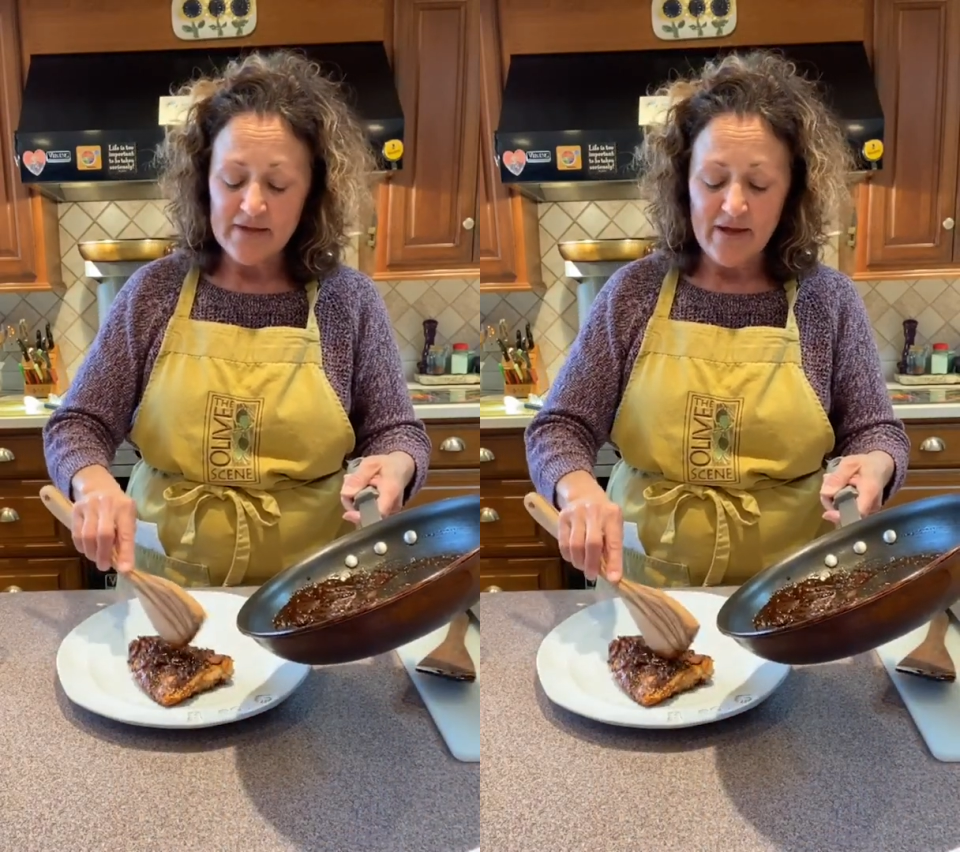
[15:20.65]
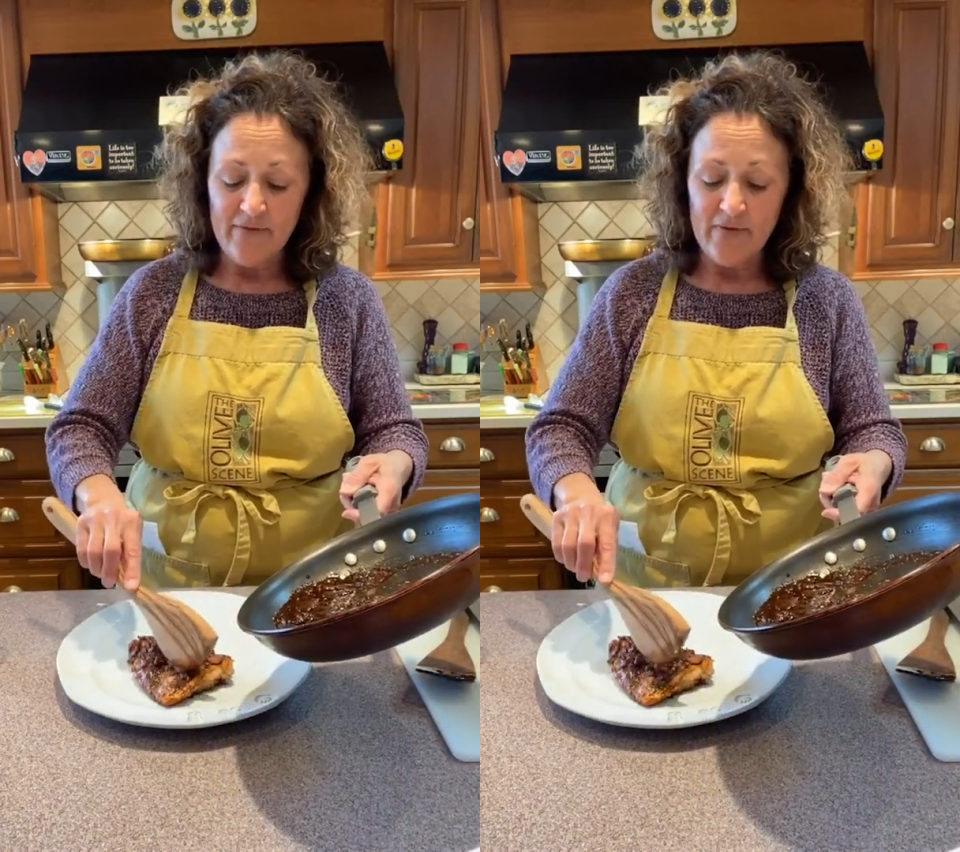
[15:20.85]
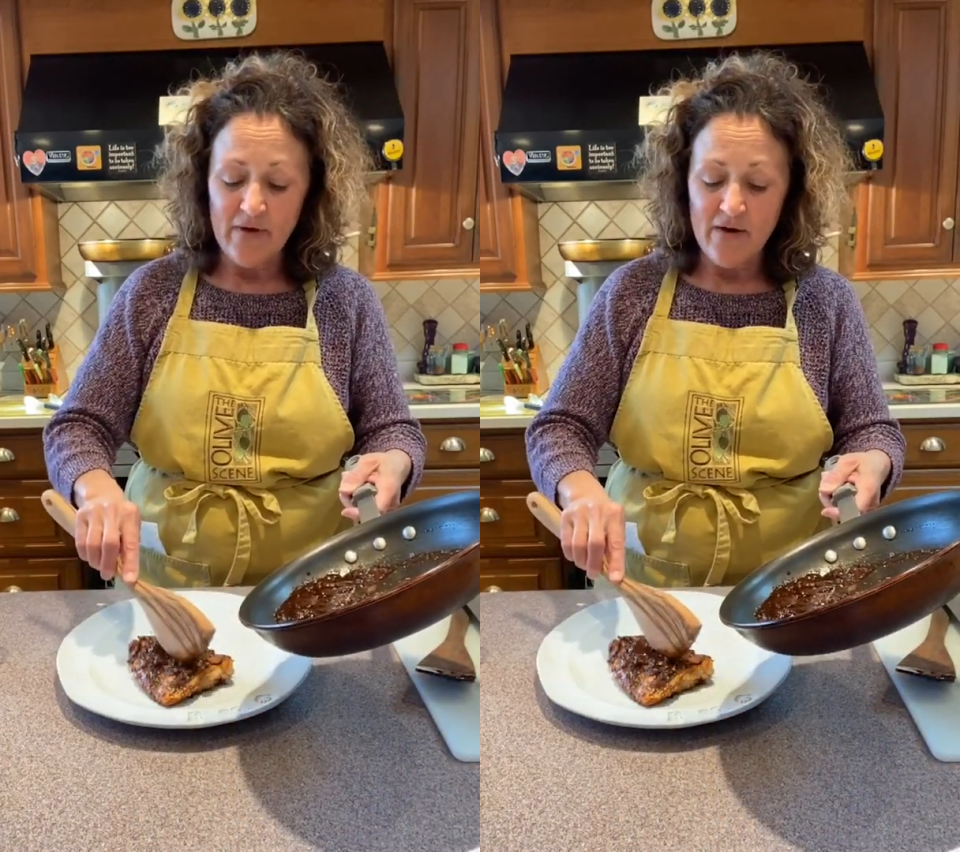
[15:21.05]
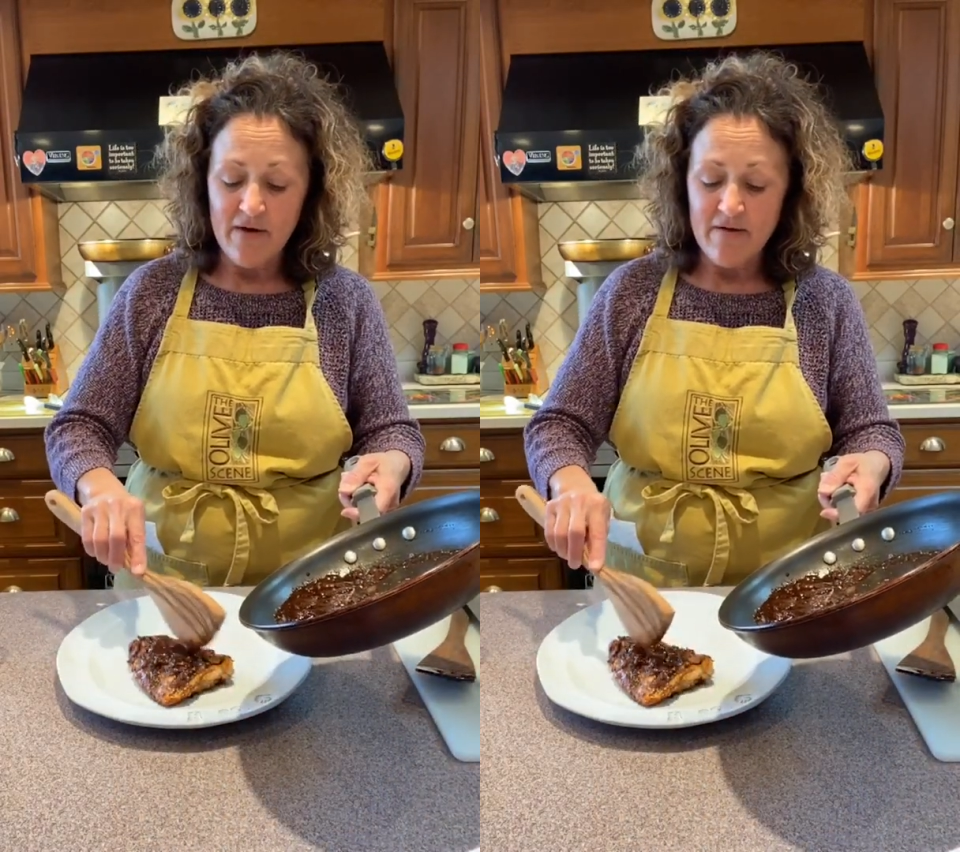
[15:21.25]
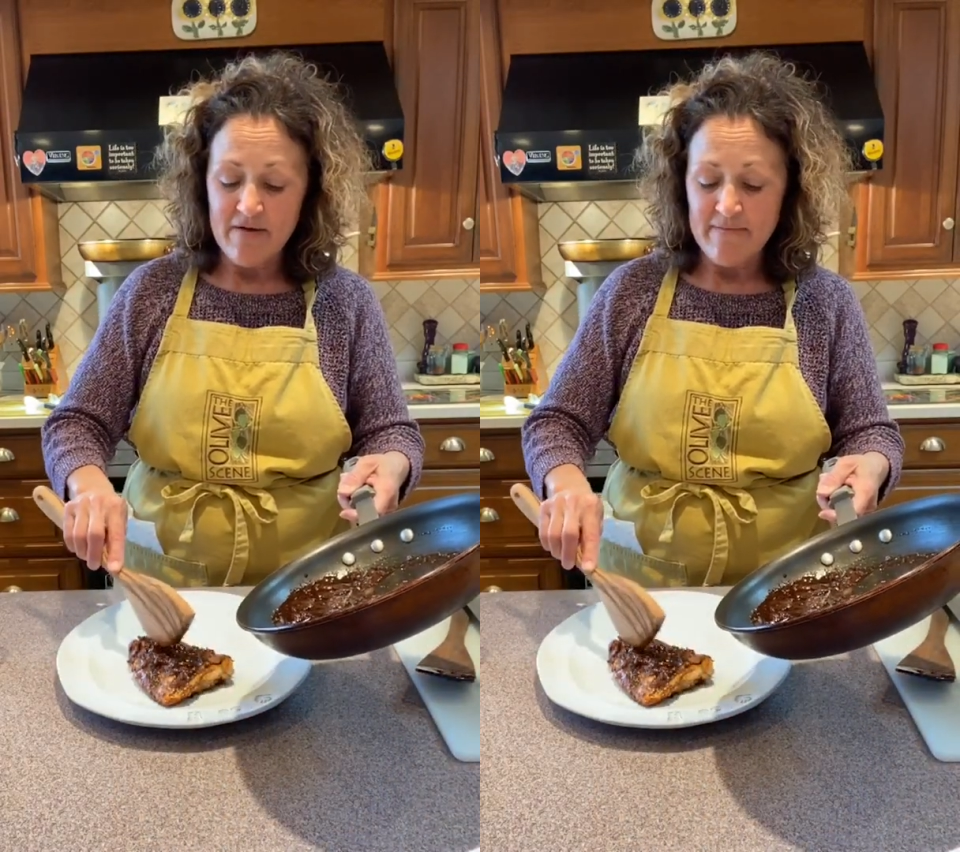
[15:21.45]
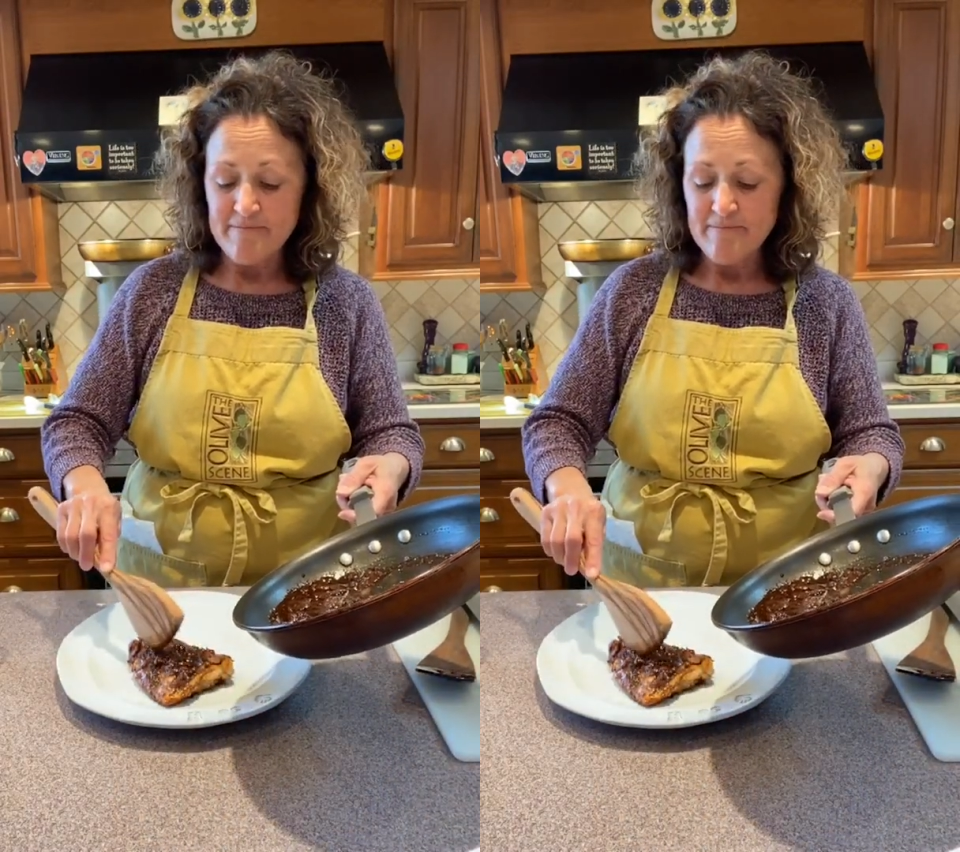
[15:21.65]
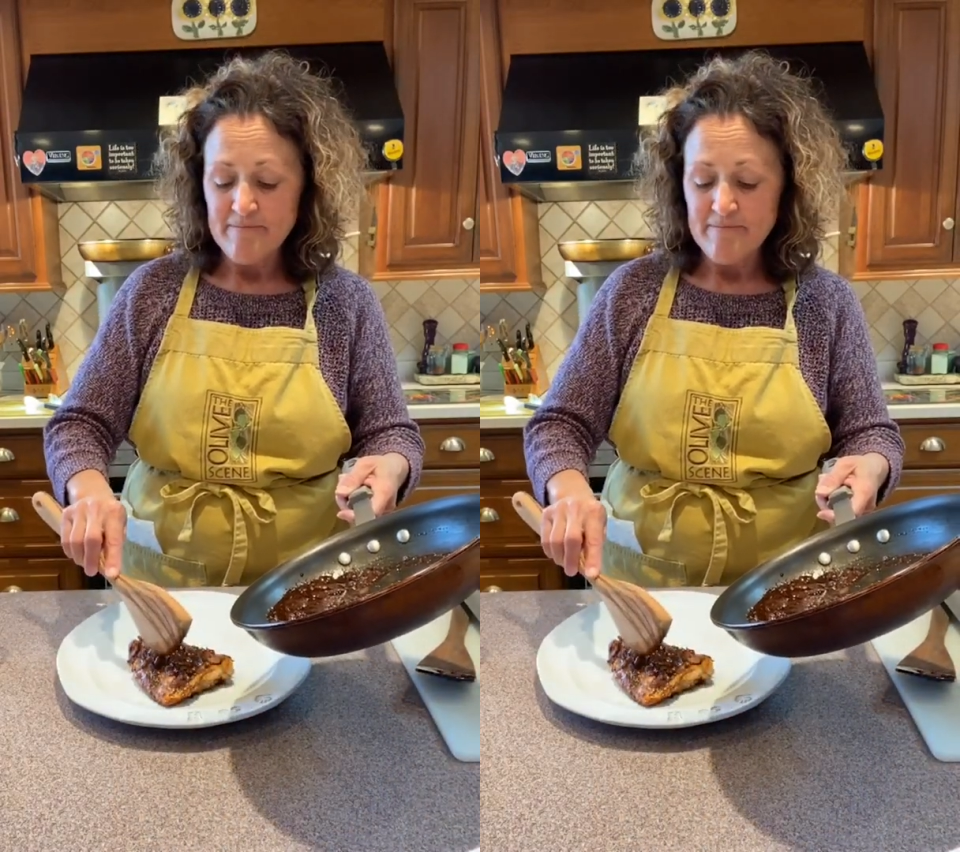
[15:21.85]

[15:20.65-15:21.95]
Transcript: and the